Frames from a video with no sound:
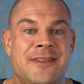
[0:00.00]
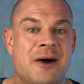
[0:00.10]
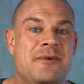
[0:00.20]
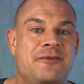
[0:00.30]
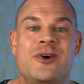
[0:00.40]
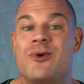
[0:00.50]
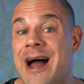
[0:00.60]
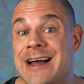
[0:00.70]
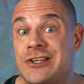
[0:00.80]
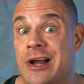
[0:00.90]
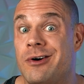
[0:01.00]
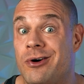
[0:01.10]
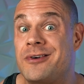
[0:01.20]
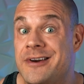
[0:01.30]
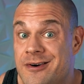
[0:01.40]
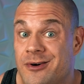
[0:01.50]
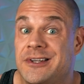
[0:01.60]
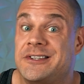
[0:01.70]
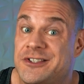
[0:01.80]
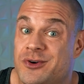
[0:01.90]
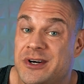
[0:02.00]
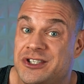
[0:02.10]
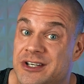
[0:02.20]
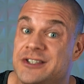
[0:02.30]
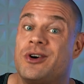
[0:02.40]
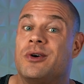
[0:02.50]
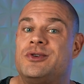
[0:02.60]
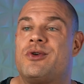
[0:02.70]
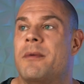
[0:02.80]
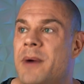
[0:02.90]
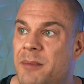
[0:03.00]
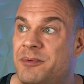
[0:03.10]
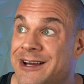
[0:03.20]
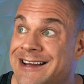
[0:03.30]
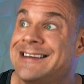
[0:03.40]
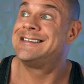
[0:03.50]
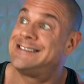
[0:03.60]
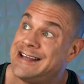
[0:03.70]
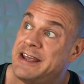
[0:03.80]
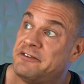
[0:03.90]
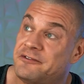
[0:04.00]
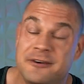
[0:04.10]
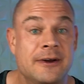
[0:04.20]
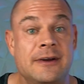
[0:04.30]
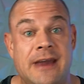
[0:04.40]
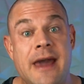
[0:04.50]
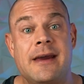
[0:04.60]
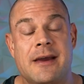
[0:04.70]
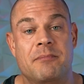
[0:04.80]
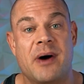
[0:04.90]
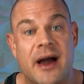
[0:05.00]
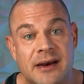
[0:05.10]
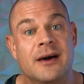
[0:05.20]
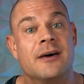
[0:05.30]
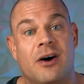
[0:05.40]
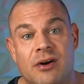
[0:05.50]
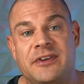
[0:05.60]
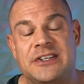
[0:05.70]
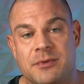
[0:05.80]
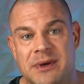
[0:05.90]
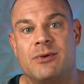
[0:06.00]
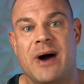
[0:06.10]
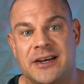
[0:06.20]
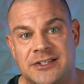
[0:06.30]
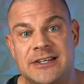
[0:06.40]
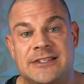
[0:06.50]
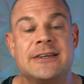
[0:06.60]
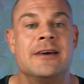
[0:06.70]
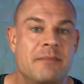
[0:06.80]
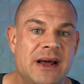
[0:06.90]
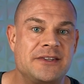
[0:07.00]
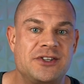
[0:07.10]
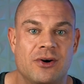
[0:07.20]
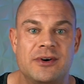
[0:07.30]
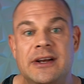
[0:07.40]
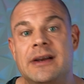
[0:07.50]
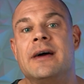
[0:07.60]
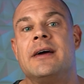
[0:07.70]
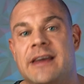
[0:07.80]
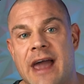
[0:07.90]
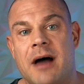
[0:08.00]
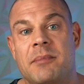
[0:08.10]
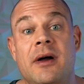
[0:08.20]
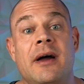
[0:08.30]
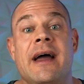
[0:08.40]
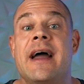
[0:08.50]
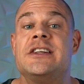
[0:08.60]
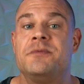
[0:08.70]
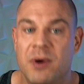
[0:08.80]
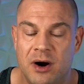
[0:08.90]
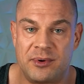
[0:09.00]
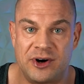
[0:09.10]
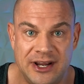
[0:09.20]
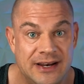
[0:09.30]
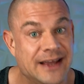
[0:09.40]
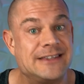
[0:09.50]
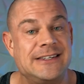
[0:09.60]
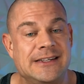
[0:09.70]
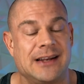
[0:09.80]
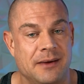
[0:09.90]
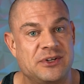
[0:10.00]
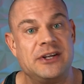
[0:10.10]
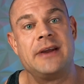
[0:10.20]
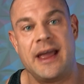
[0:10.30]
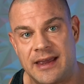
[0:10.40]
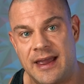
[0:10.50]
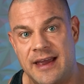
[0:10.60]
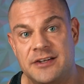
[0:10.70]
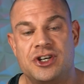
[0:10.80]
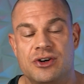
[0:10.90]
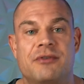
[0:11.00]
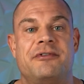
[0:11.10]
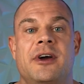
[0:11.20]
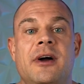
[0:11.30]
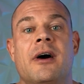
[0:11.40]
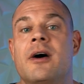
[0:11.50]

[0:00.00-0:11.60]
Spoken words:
Now, before you ask, I already know that this question is going to come up. Steve, can I combine all of these amino acids, melatonin, GABA, and berberine and sitagliptin, aka Januvia,